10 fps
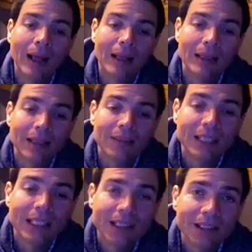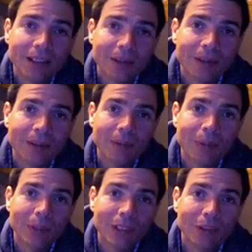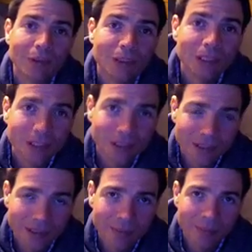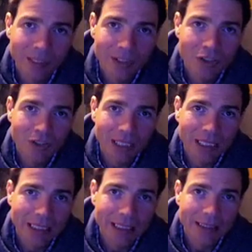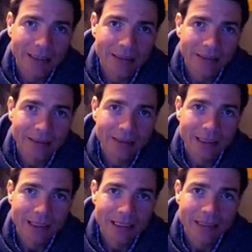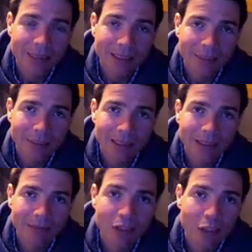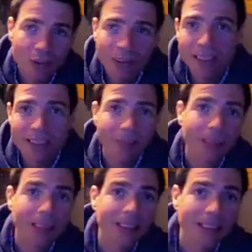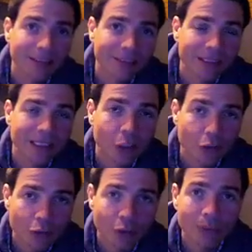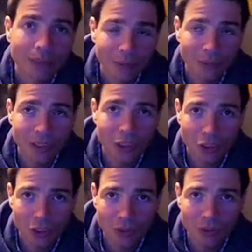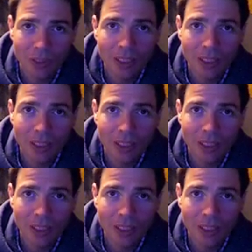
I'd love to hear what you've learned by trying this experiment of doing something different that you normally wouldn't do.